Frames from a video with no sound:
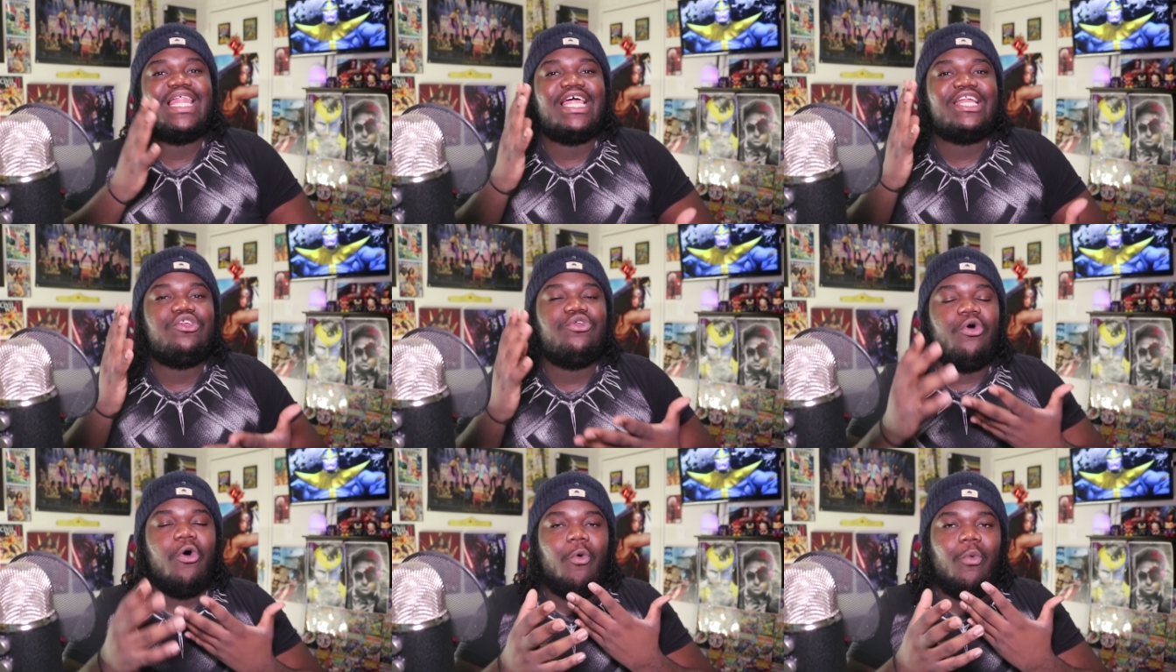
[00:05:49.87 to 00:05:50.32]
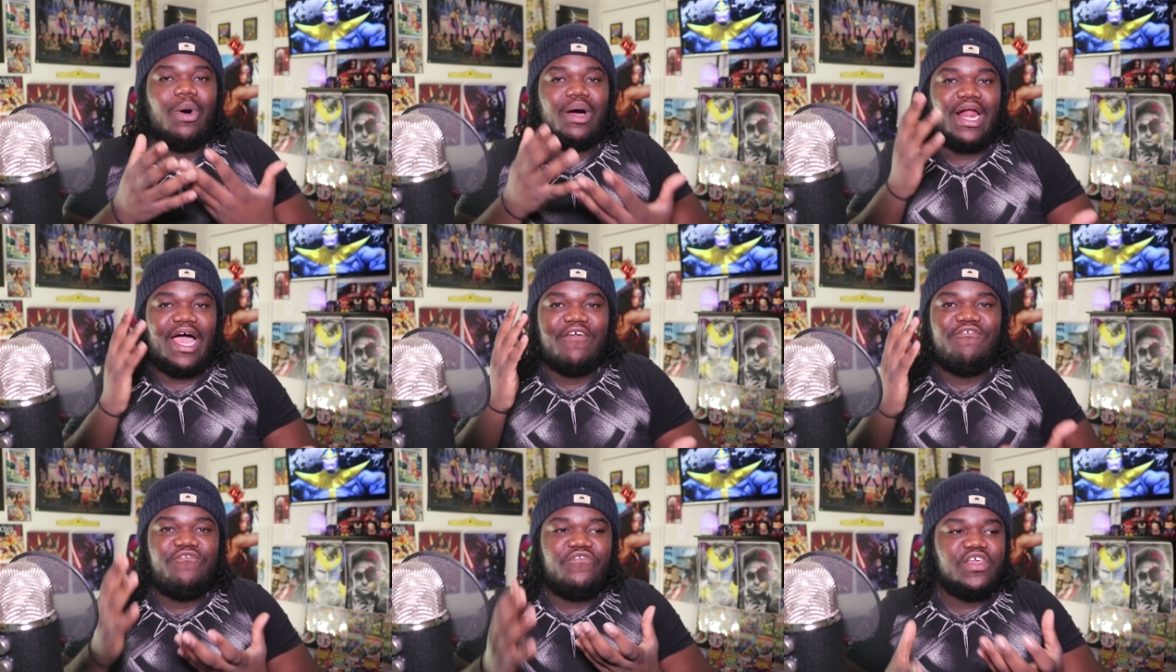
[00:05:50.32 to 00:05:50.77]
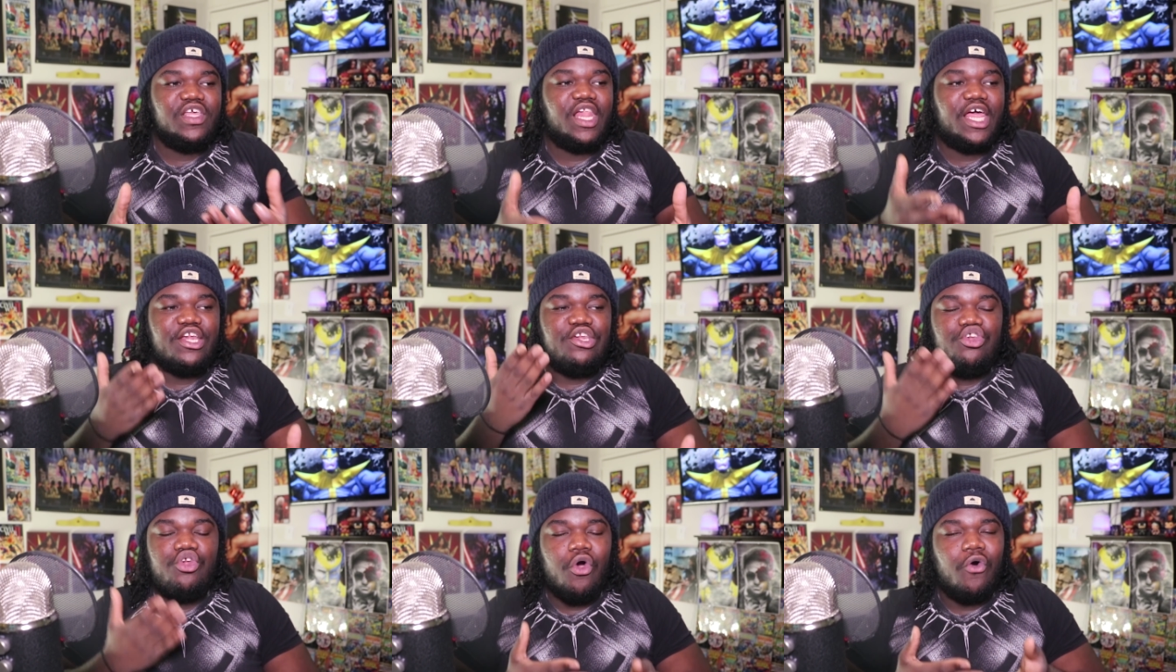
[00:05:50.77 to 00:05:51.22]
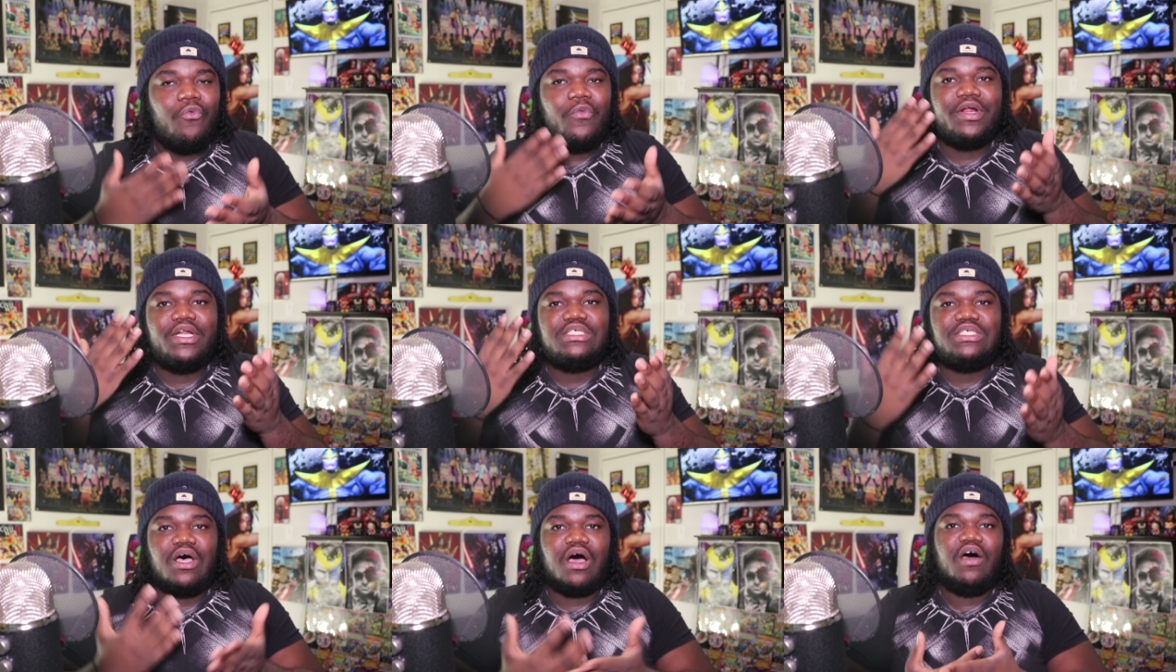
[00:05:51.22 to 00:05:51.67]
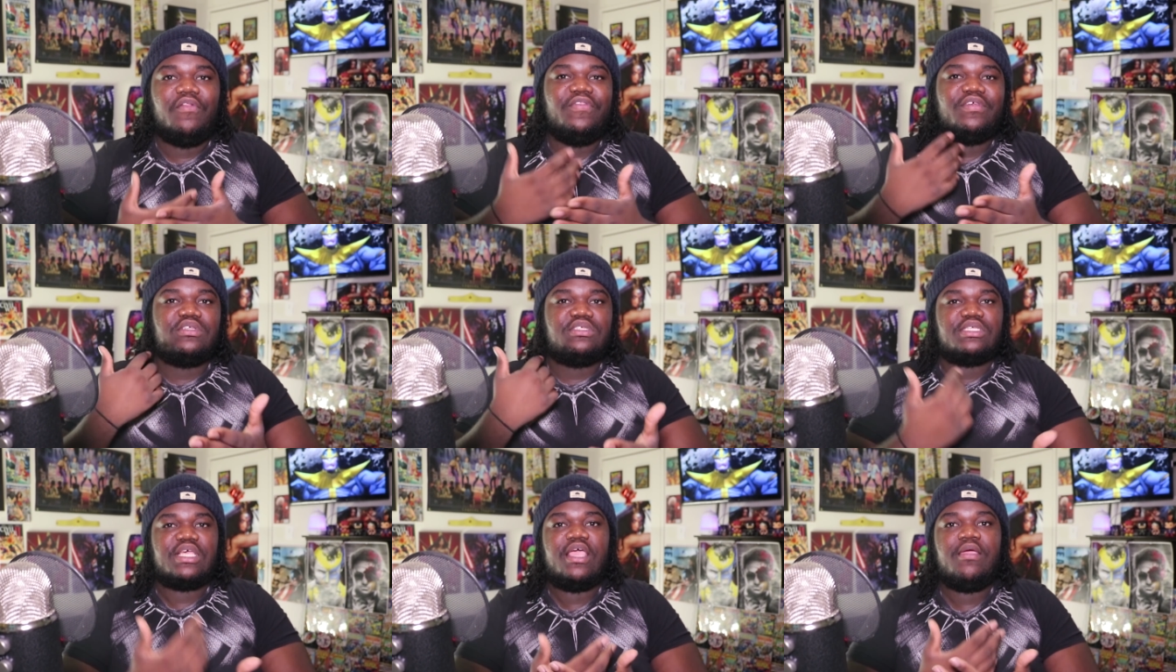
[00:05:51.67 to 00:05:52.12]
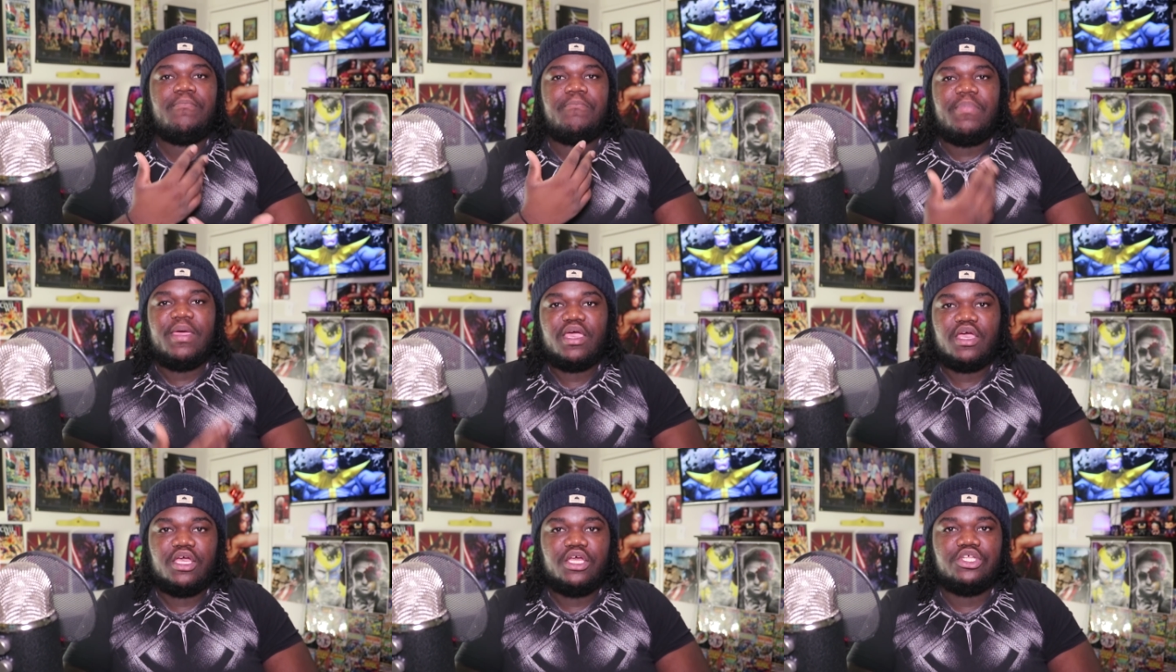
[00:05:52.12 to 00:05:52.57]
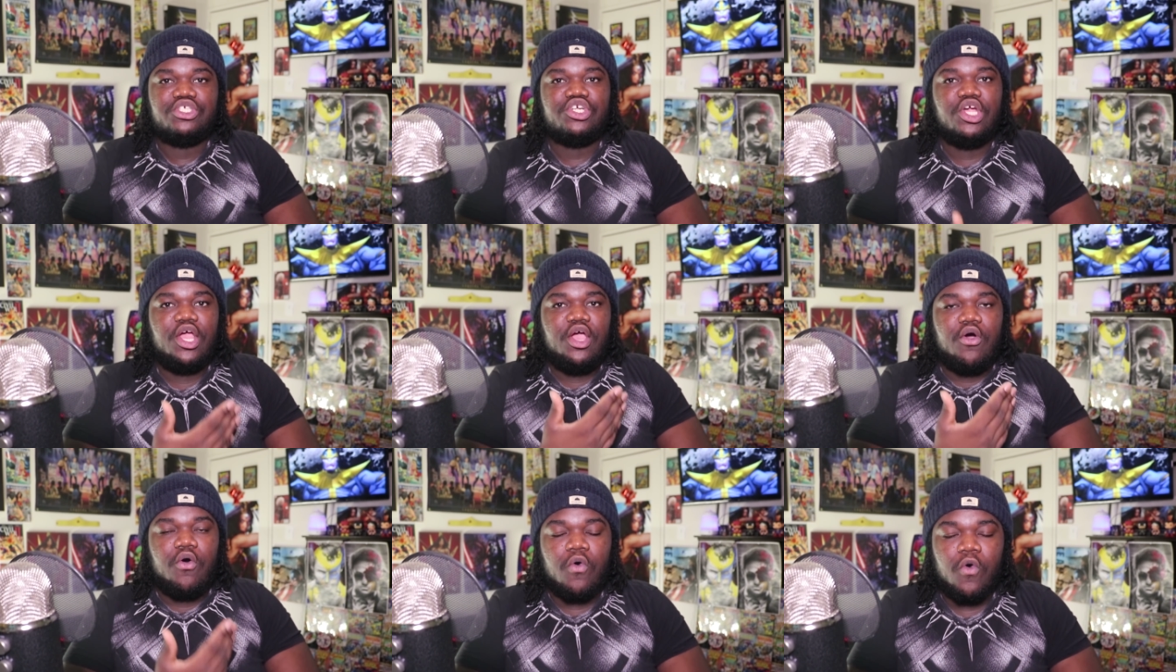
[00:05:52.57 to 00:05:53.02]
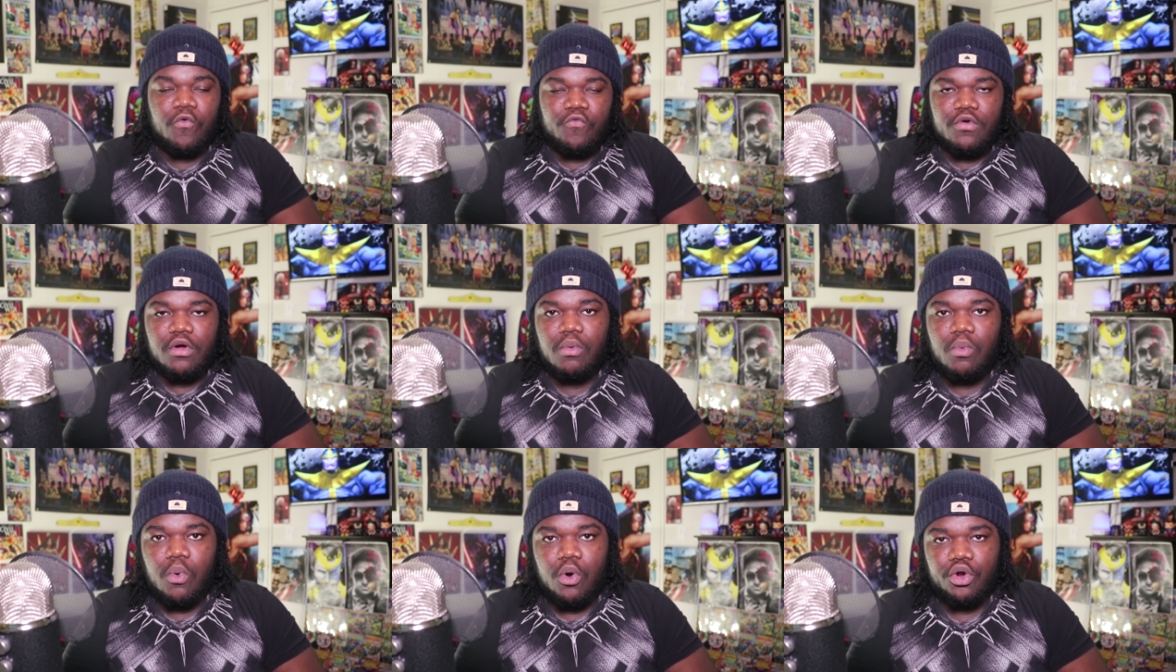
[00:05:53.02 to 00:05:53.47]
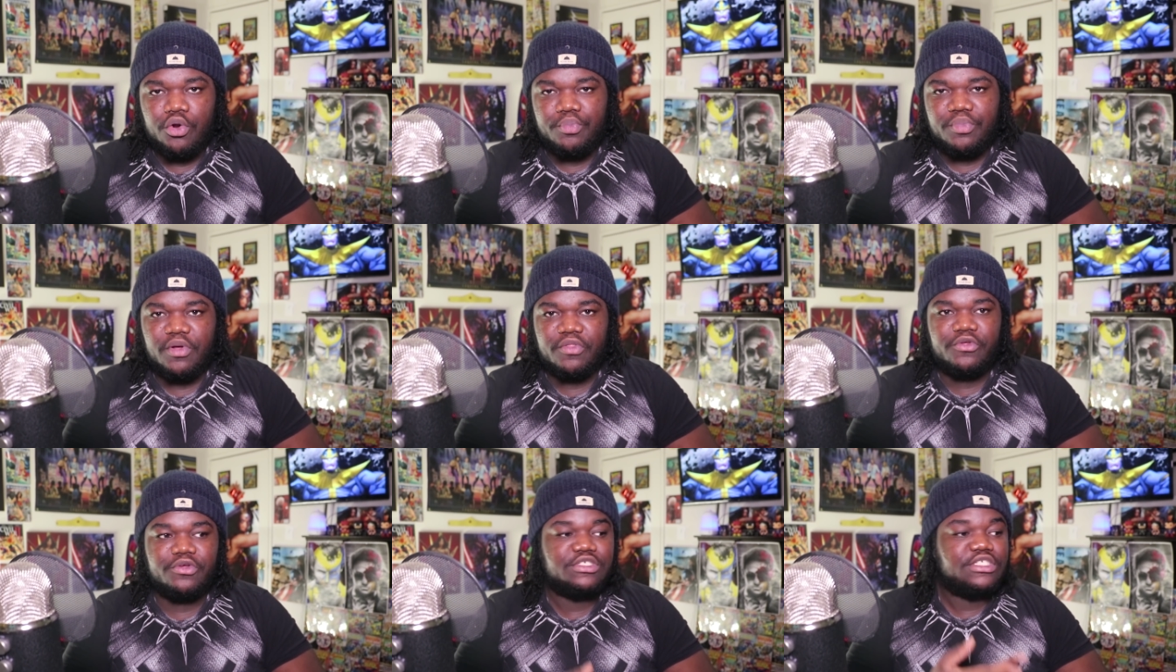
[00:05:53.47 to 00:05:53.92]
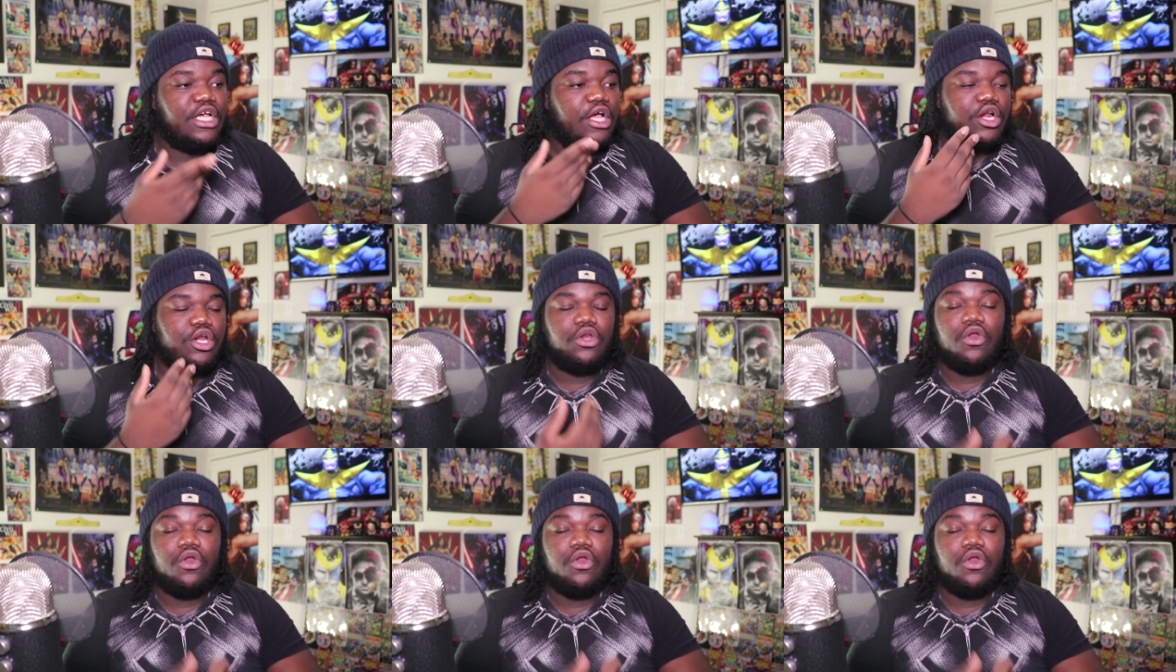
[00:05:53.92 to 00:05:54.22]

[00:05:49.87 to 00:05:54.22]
And like, no one, I feel like no one is on the same page over at Warner Brothers,